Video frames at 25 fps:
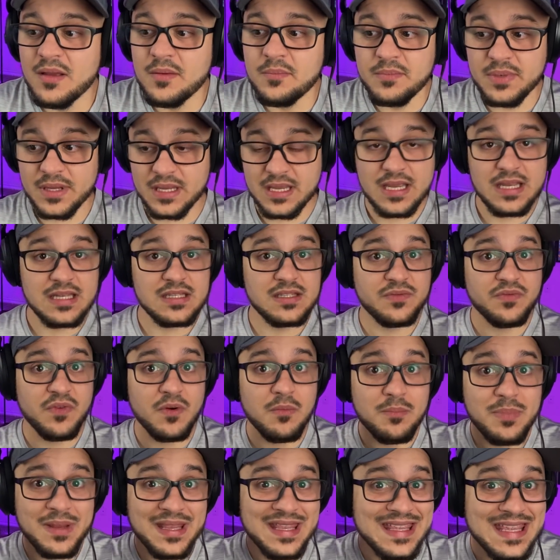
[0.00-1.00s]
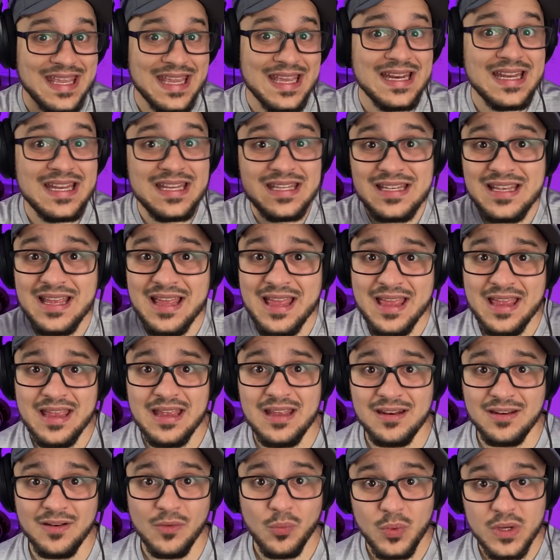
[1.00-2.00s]
because from beginning to
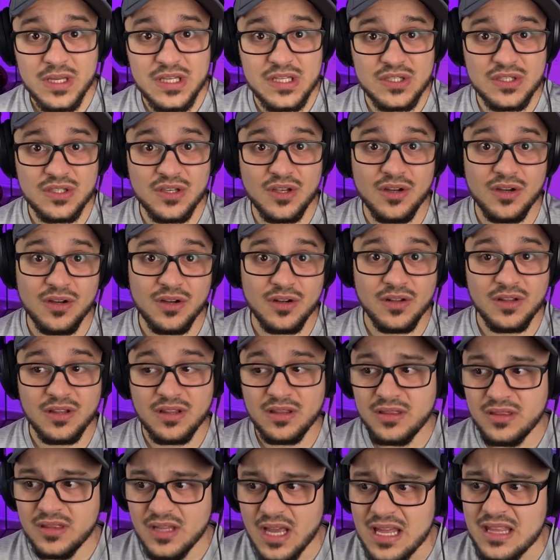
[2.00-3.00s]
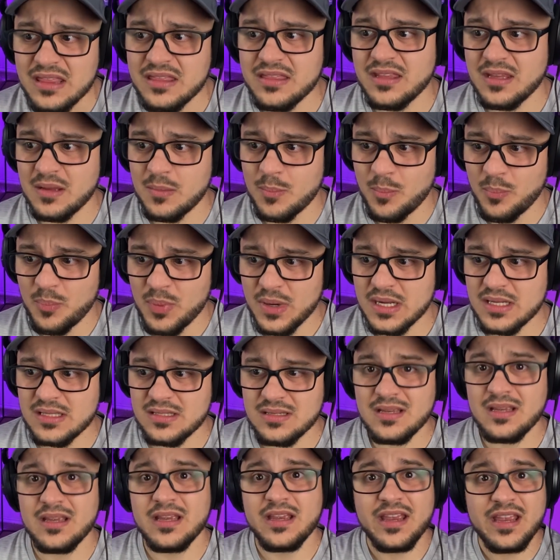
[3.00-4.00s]
end we saw nothing but
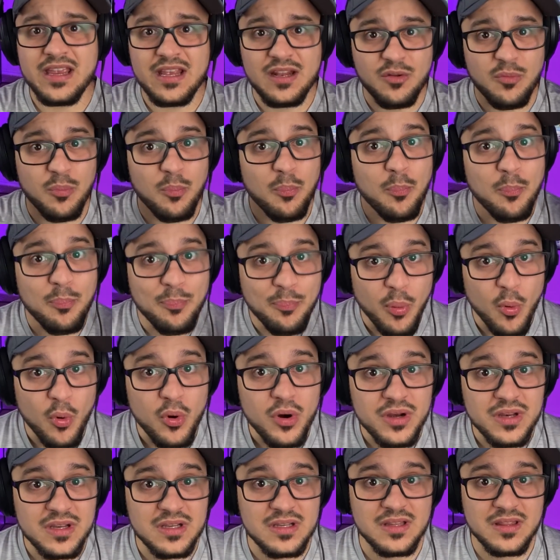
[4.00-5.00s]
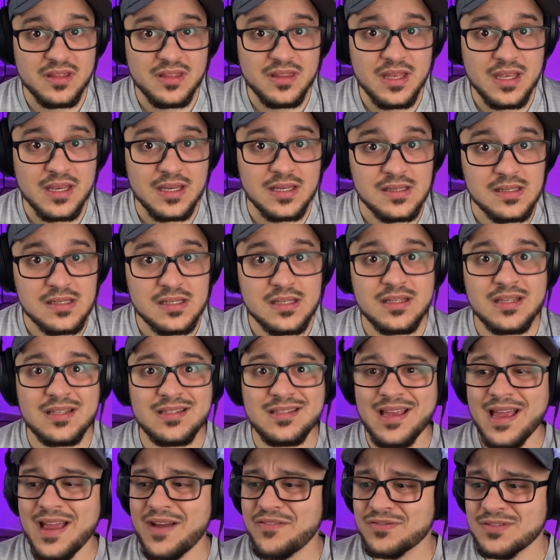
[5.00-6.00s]
important things. It
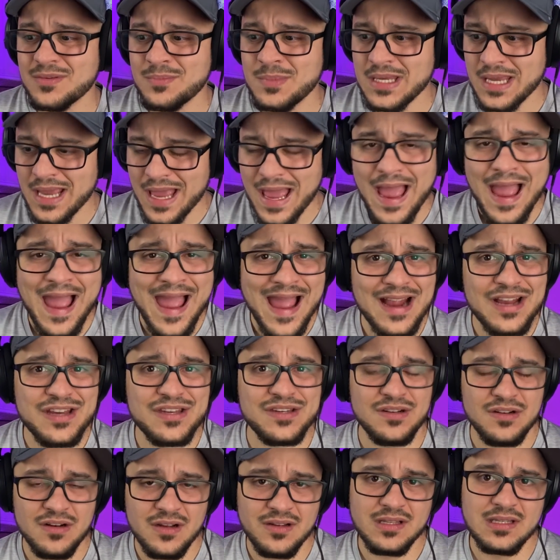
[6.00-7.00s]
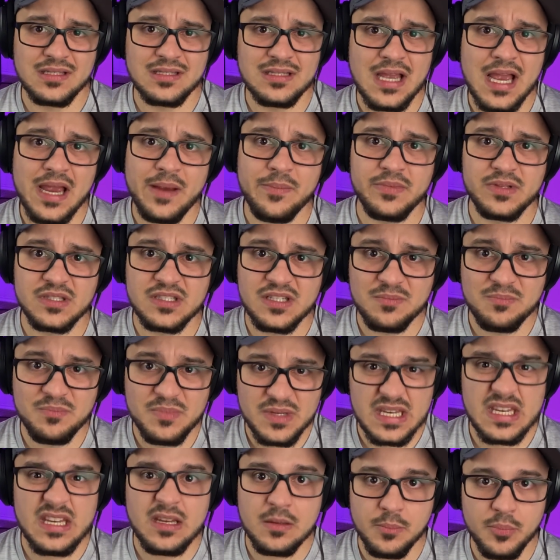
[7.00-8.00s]
doesn't have to be action all the time to
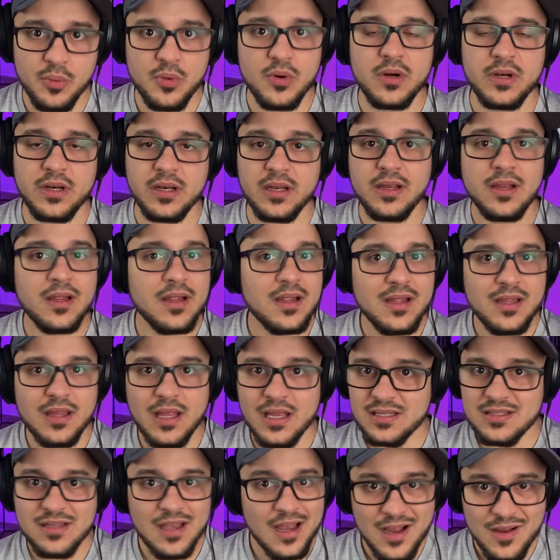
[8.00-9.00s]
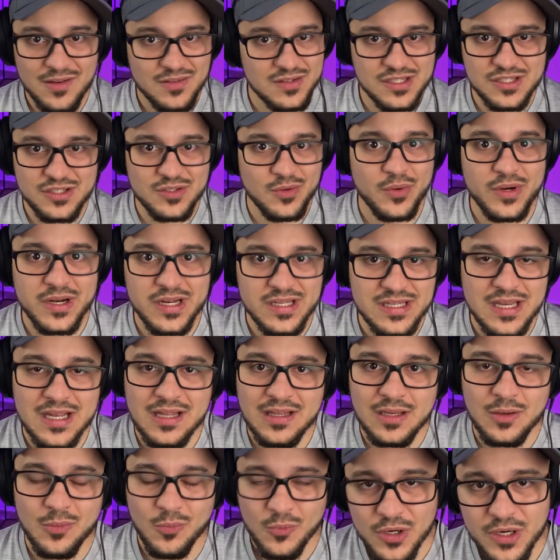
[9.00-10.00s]
be important. That's not how
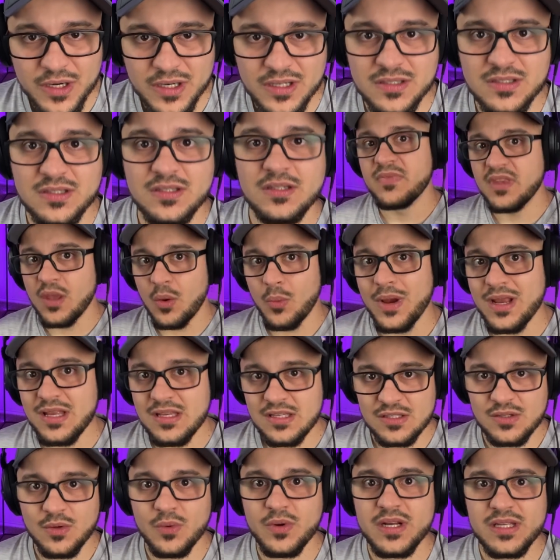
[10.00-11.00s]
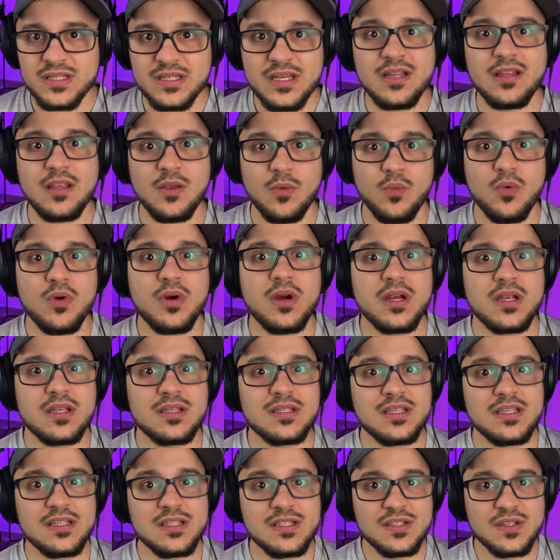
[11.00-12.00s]
storytelling works. The way storytelling works
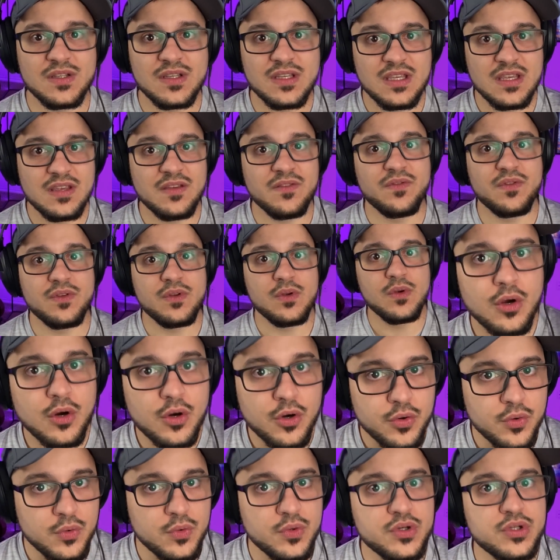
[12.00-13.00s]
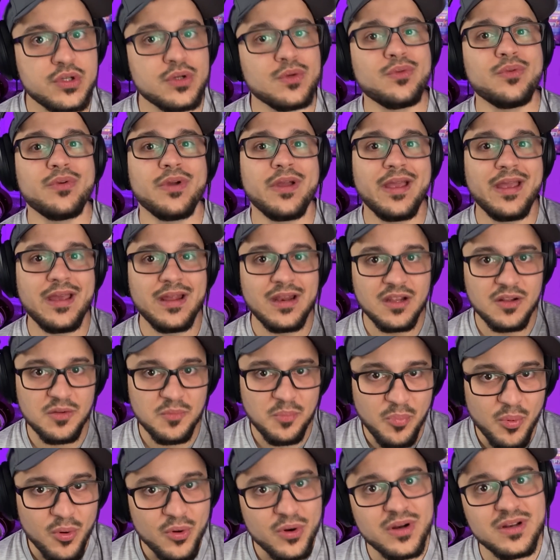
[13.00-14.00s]
is to give you crucial and
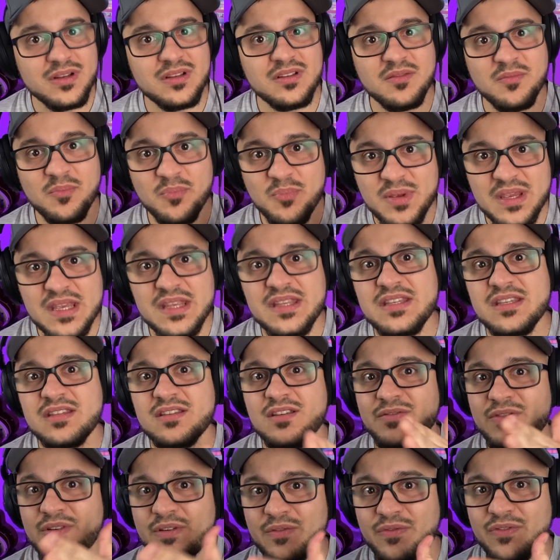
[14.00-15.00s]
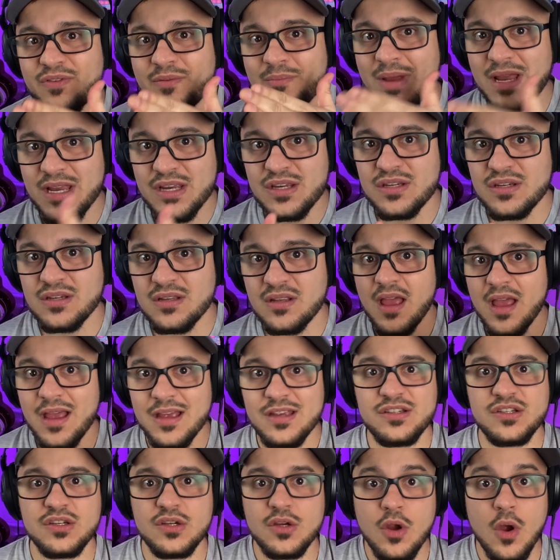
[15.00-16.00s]
important pieces of information
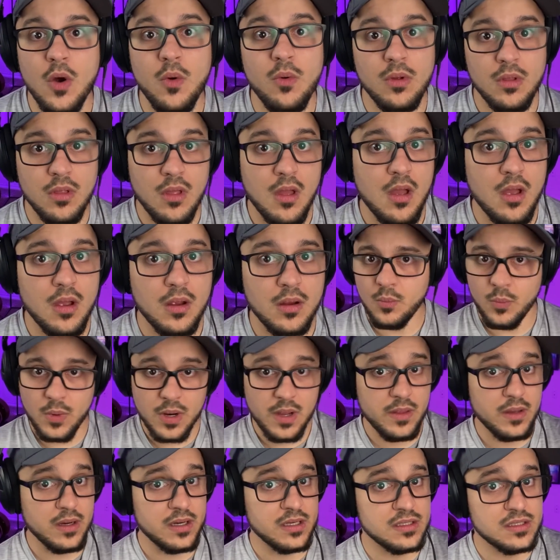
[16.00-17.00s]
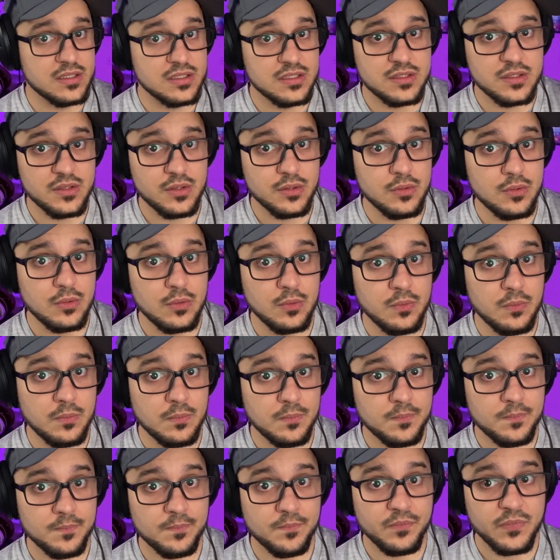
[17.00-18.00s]
as you go along, whether it's through
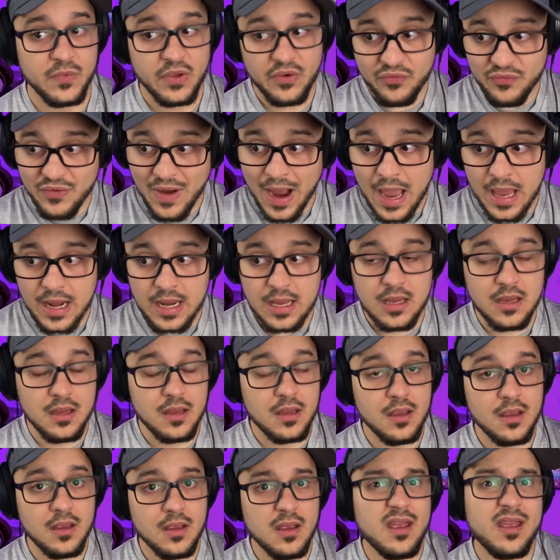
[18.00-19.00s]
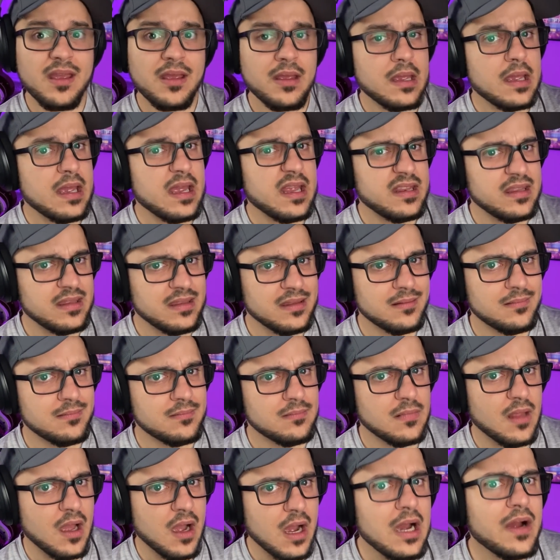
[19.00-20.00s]
fighting, and
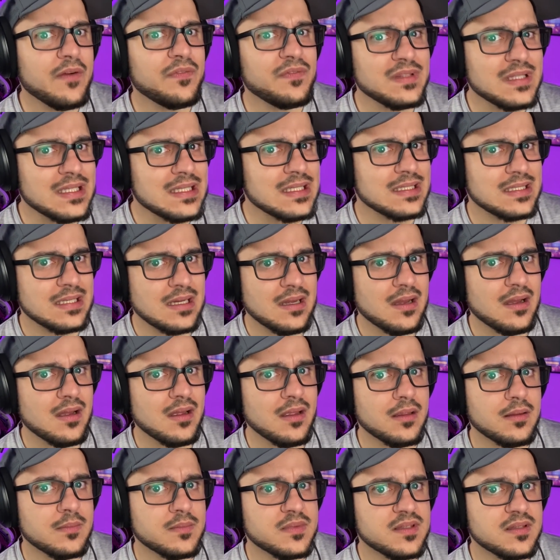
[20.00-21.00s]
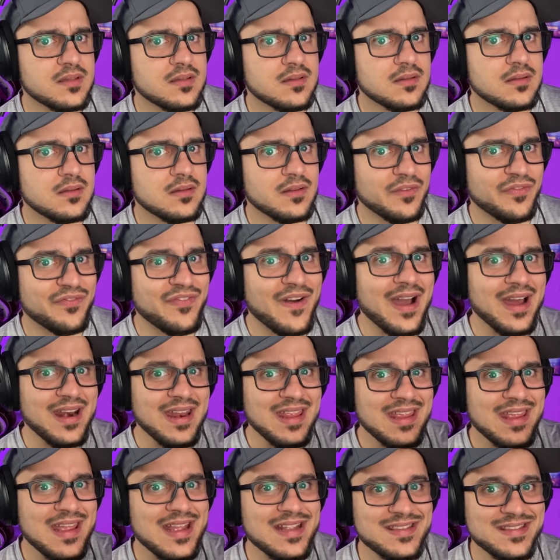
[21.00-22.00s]
oftentimes the
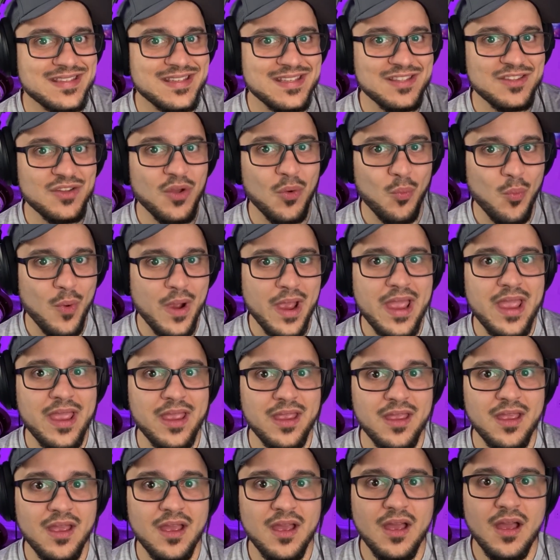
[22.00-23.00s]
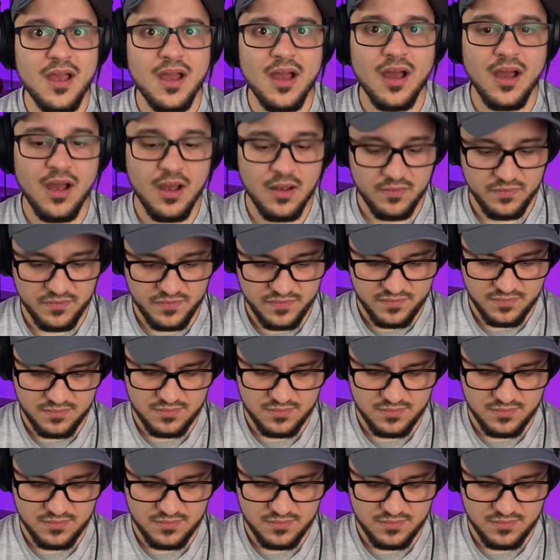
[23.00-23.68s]
fighting gets in the way of